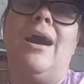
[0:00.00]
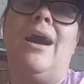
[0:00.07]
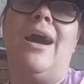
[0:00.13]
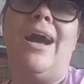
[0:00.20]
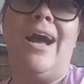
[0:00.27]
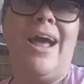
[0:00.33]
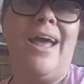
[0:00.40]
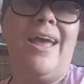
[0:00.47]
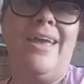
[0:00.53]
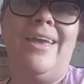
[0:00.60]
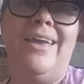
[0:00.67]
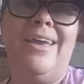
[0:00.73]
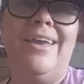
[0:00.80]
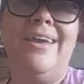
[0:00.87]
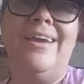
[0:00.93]

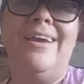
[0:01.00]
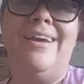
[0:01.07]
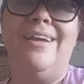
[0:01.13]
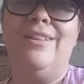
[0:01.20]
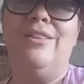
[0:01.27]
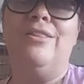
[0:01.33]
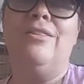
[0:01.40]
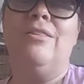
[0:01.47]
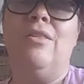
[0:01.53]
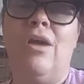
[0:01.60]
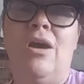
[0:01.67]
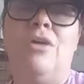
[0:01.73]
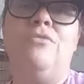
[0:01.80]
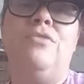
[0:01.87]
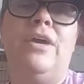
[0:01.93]
I
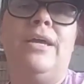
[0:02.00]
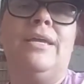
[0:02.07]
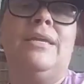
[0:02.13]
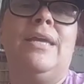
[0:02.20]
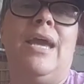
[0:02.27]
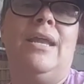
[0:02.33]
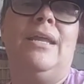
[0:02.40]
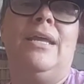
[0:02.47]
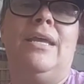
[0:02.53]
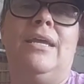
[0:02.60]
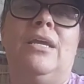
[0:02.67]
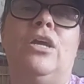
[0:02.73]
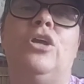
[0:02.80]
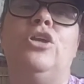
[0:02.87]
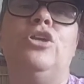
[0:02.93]
love getting
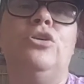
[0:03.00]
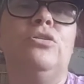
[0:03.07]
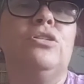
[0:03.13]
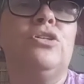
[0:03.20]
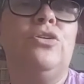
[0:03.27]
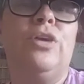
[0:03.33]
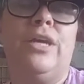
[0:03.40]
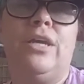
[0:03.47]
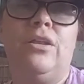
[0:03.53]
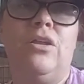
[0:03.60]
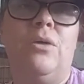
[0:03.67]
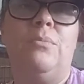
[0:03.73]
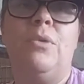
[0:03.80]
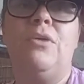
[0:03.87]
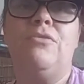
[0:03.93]
used
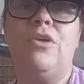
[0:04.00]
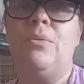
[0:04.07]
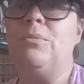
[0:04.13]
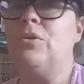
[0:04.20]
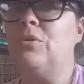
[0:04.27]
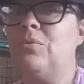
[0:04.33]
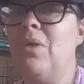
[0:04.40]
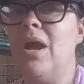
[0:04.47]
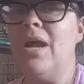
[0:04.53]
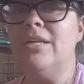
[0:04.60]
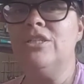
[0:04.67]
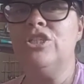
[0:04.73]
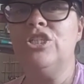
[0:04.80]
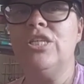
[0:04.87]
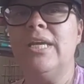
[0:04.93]
curriculum from
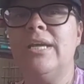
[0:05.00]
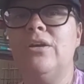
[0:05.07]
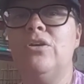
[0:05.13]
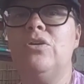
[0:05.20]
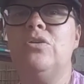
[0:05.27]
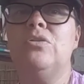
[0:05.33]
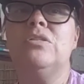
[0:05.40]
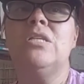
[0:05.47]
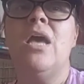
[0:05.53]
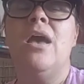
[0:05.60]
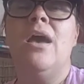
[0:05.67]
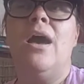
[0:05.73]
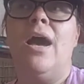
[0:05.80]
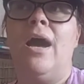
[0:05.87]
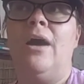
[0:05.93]
garage sales,
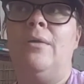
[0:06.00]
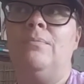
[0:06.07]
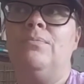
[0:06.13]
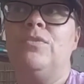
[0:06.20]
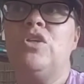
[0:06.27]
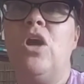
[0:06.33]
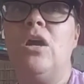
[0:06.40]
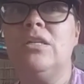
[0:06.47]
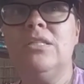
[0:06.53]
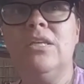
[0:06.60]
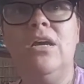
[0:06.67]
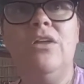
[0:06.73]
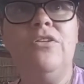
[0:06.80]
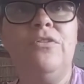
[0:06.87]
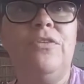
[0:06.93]
talk
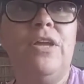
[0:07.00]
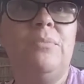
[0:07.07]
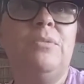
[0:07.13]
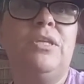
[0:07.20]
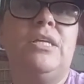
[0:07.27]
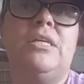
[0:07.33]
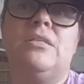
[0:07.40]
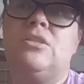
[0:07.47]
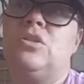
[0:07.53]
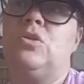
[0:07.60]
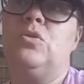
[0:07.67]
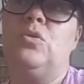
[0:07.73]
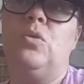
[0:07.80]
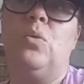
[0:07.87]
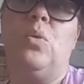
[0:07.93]
to other families
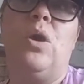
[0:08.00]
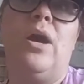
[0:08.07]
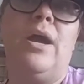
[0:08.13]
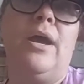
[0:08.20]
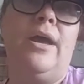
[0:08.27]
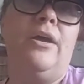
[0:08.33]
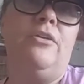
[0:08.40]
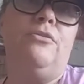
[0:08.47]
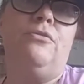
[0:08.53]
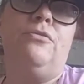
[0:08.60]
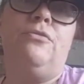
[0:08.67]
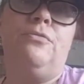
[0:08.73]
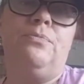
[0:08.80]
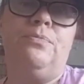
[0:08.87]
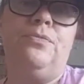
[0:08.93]
who
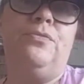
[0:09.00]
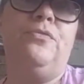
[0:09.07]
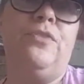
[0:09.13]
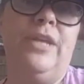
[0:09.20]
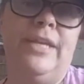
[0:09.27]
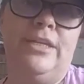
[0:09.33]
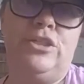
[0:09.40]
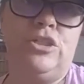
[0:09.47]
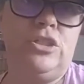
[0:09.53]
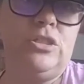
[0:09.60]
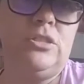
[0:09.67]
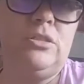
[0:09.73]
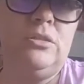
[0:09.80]
have finished